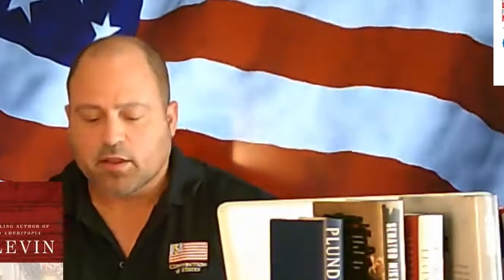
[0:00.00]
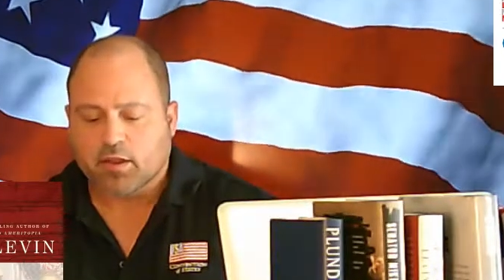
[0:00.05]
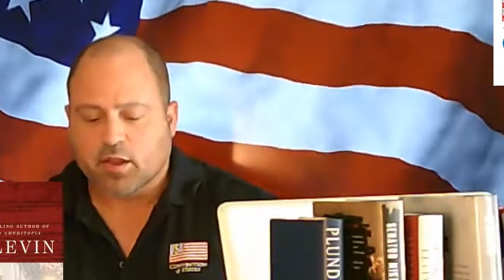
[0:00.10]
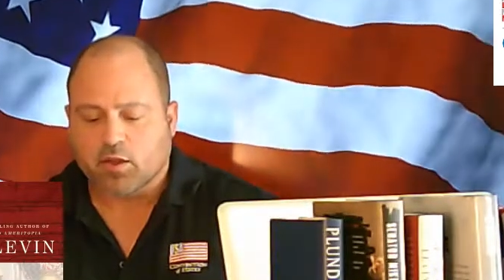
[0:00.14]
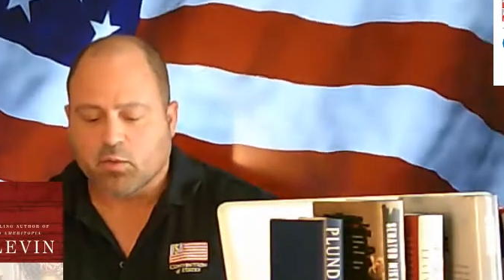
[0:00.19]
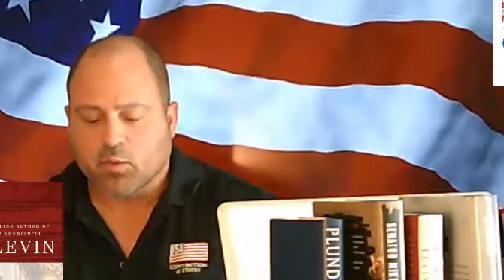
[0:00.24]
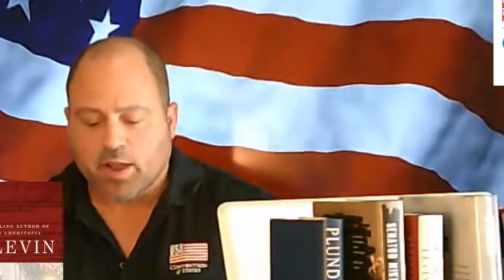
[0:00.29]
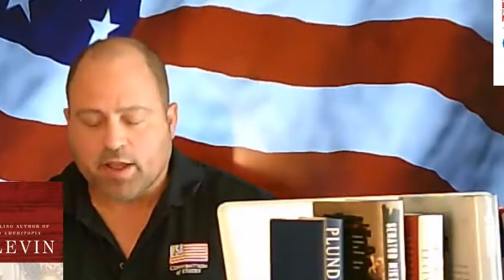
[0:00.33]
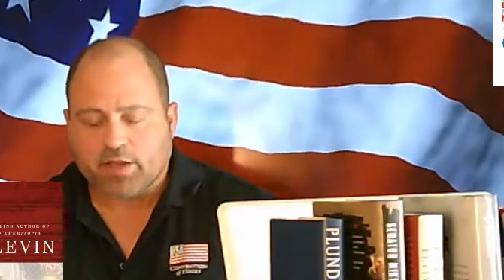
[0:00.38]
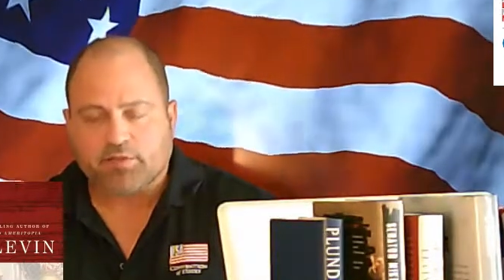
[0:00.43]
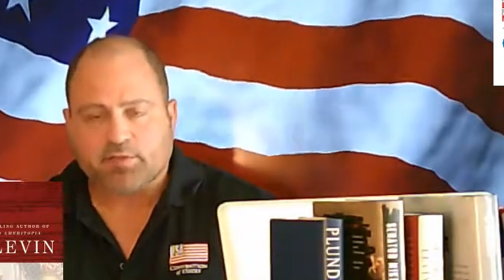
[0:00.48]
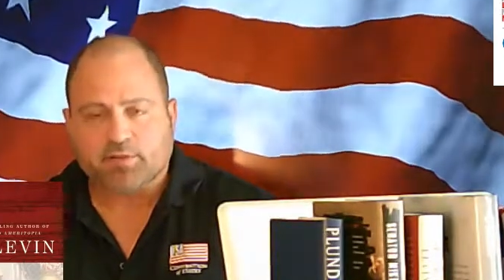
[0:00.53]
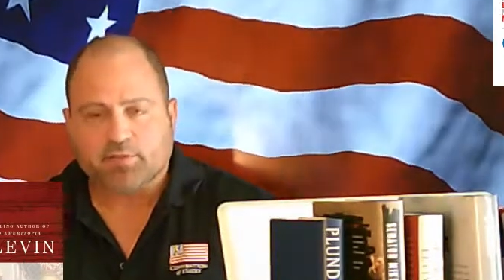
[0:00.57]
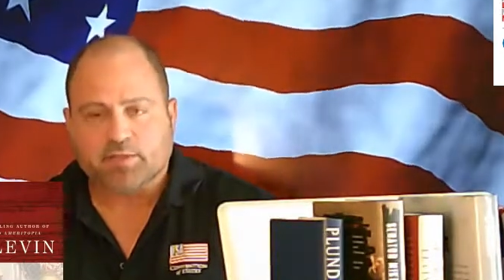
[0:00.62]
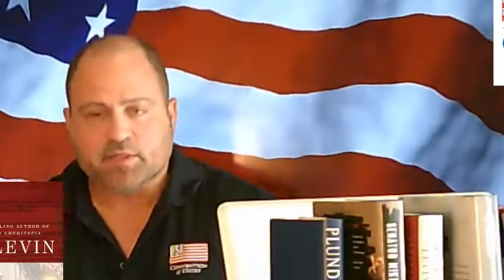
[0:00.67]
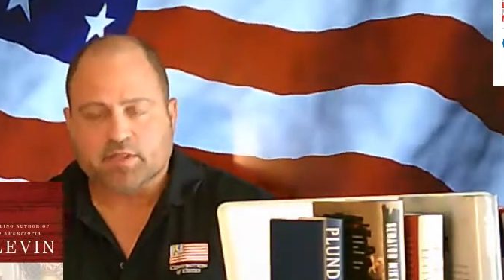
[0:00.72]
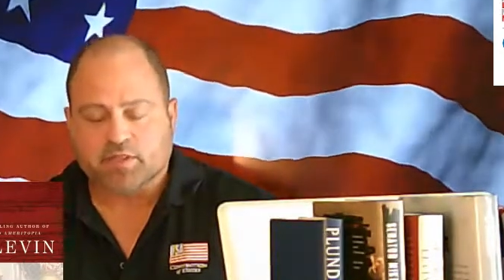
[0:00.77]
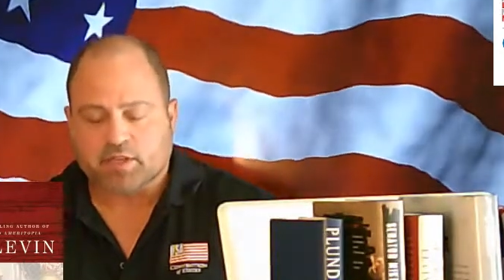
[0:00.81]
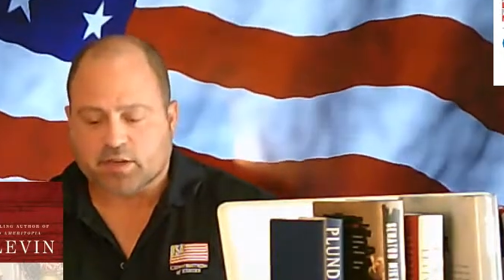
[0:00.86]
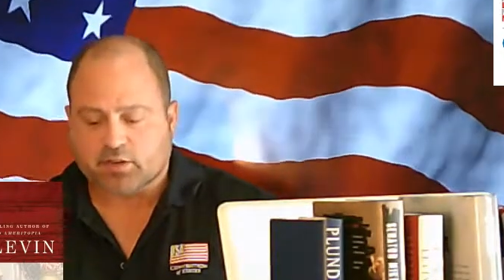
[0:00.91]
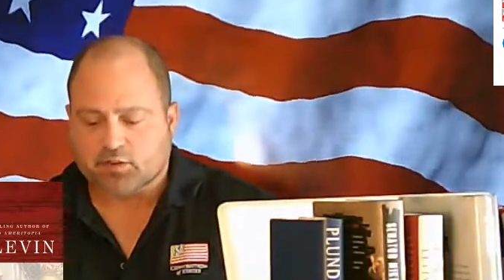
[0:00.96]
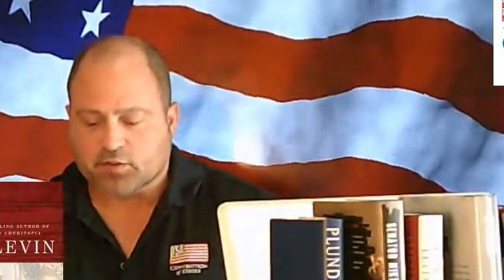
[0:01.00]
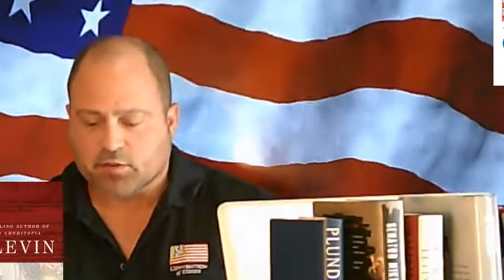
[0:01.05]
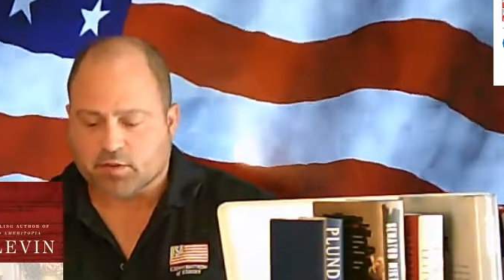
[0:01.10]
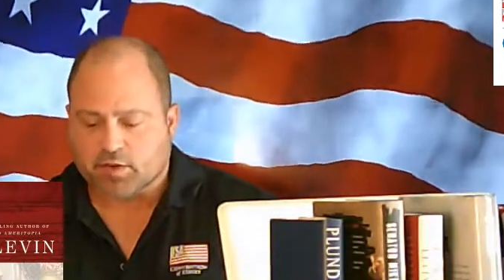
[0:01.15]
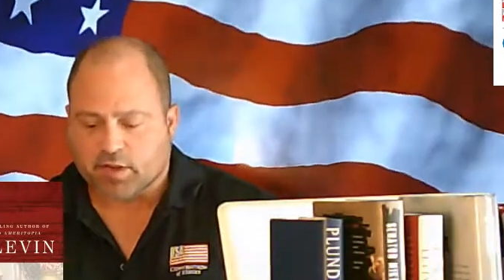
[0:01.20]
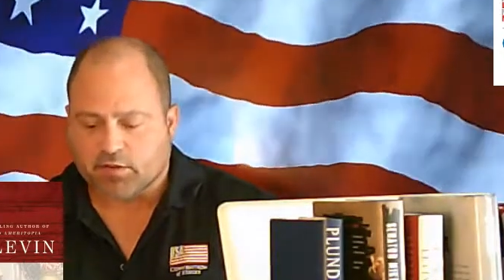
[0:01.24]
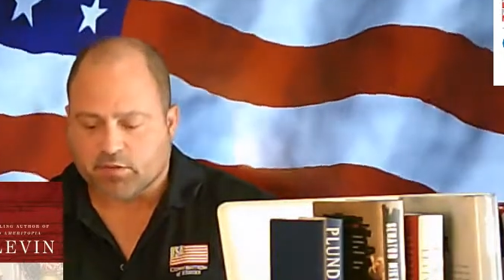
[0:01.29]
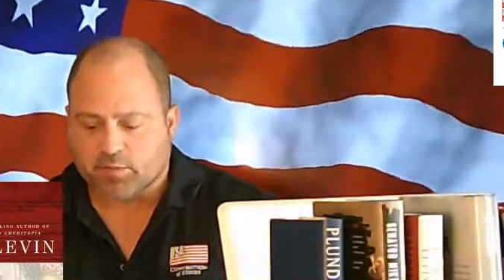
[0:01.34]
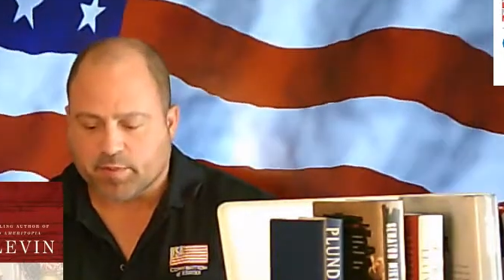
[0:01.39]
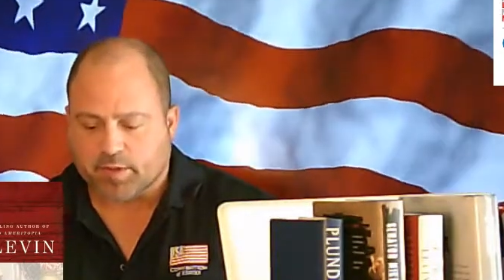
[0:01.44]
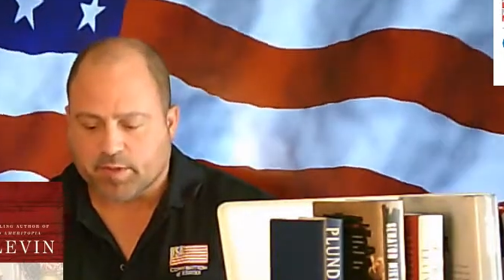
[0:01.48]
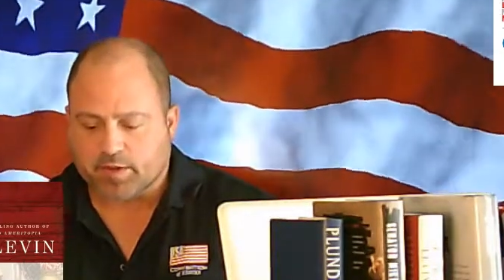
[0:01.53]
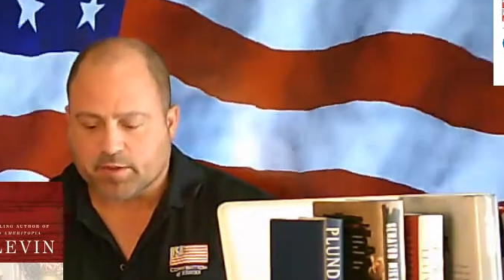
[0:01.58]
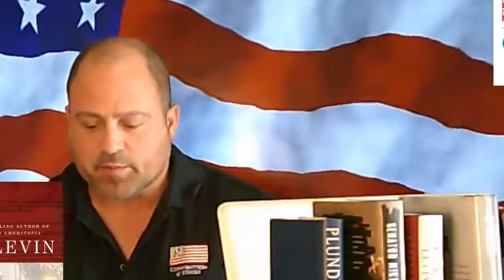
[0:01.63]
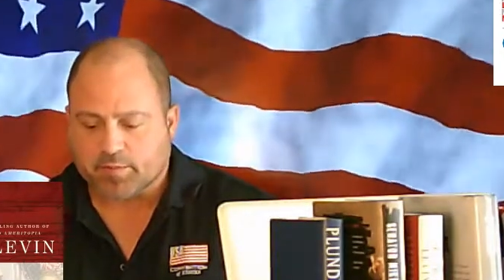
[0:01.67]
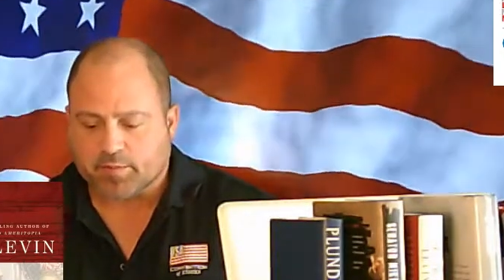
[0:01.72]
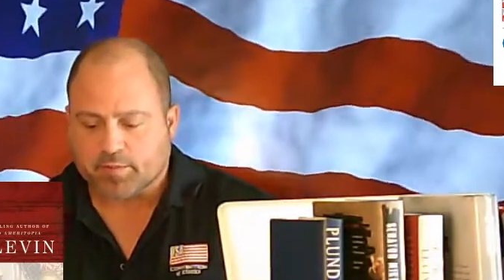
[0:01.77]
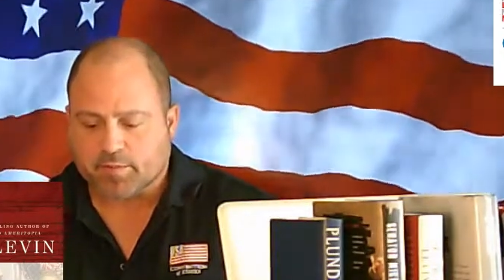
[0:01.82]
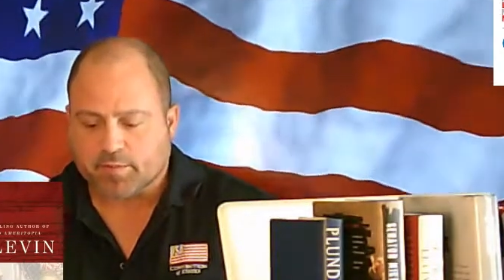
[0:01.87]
away from the central government.